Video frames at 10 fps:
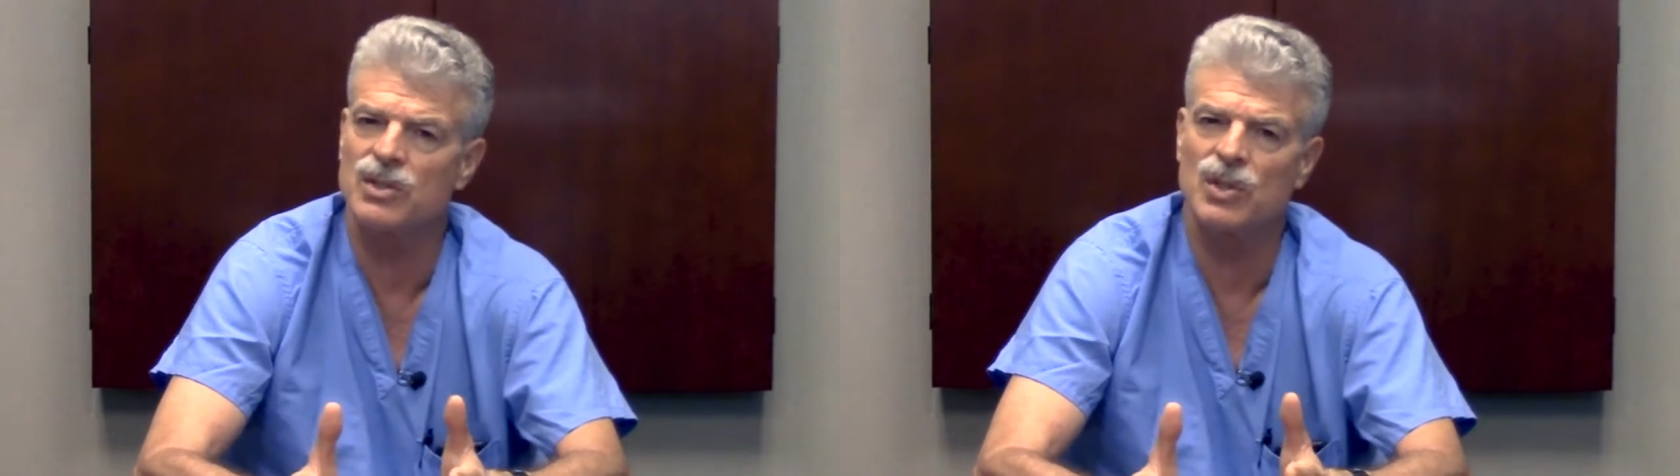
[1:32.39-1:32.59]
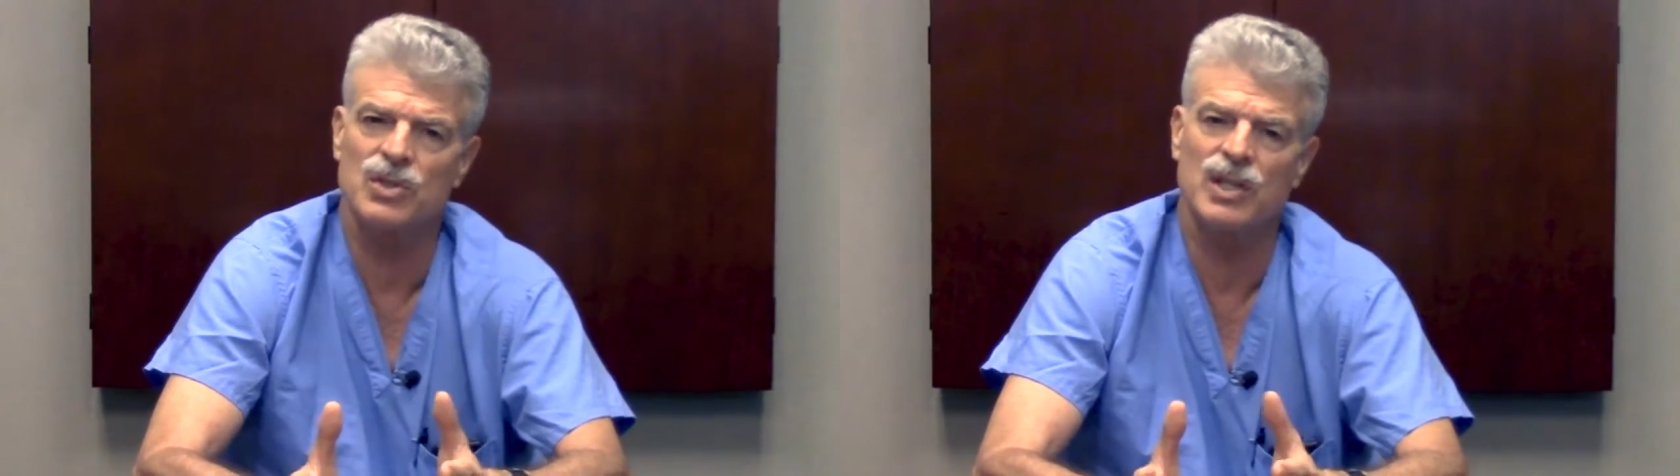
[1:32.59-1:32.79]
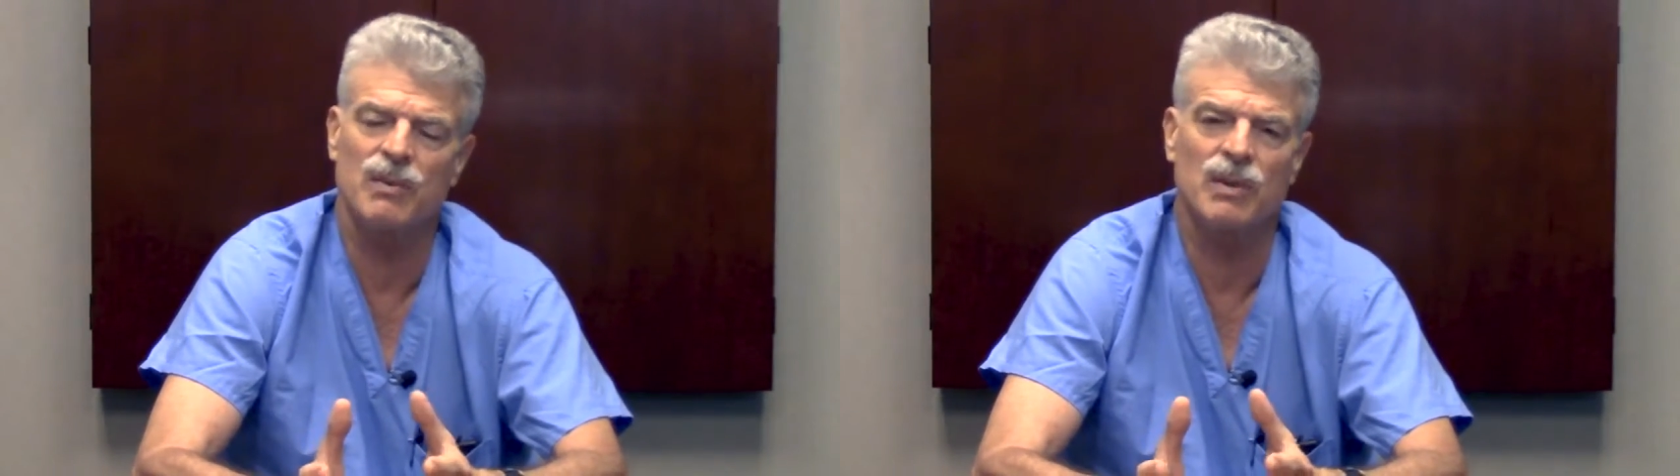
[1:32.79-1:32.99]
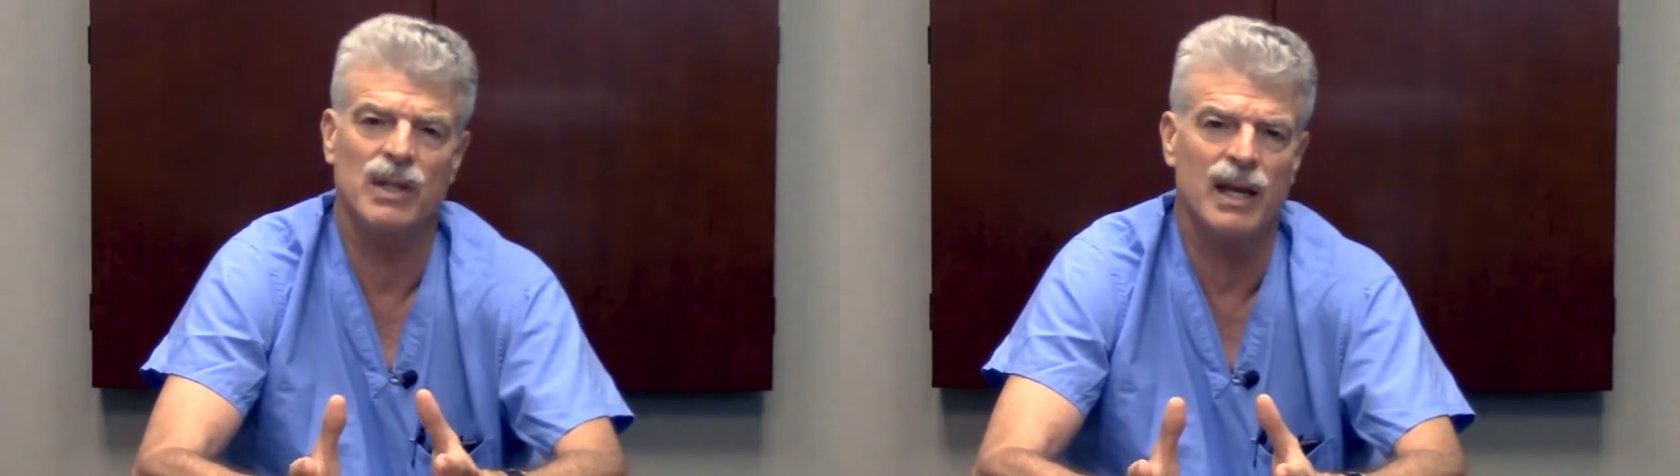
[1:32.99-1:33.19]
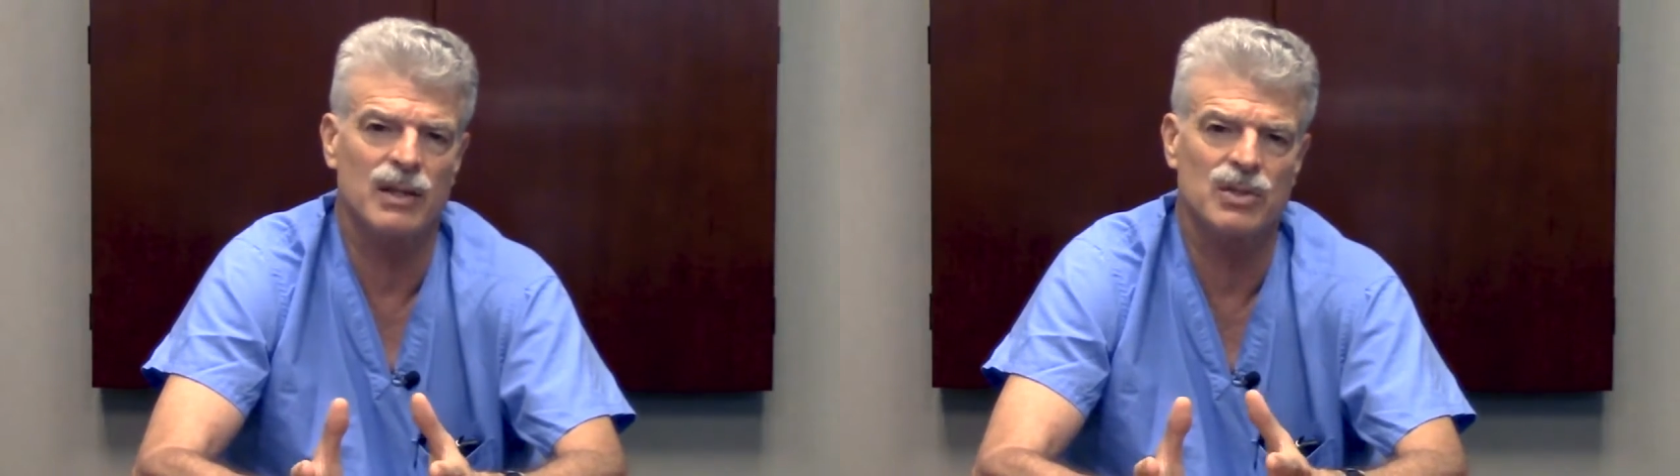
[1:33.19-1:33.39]
associated with
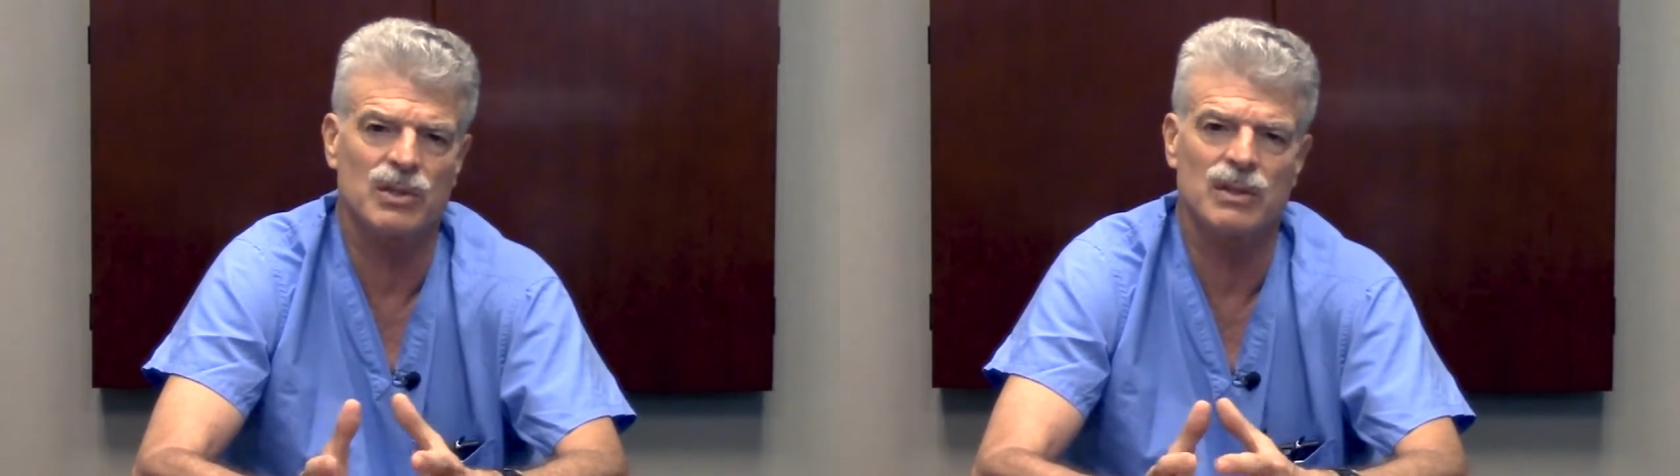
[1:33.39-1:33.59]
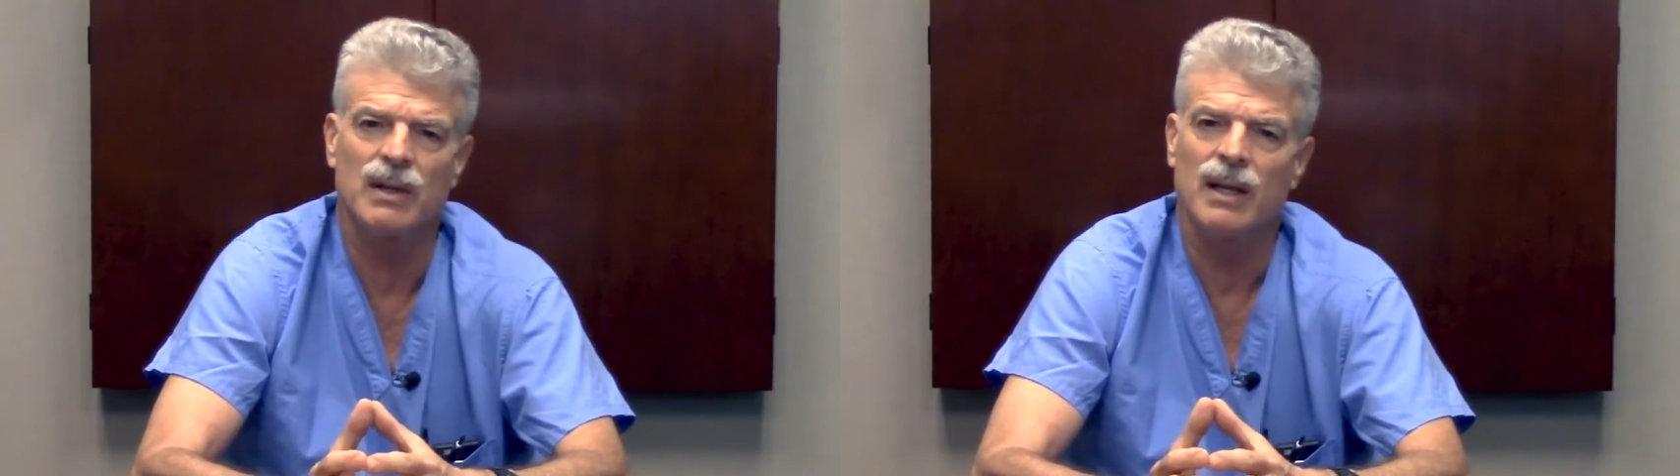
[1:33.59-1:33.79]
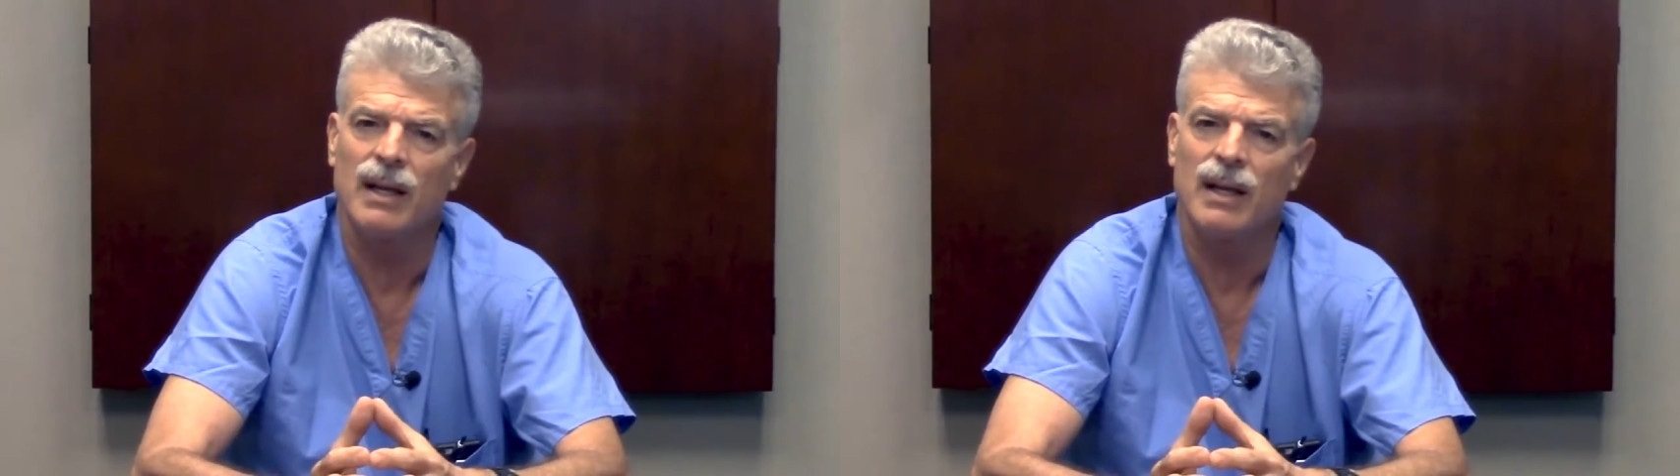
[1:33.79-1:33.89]
cancer.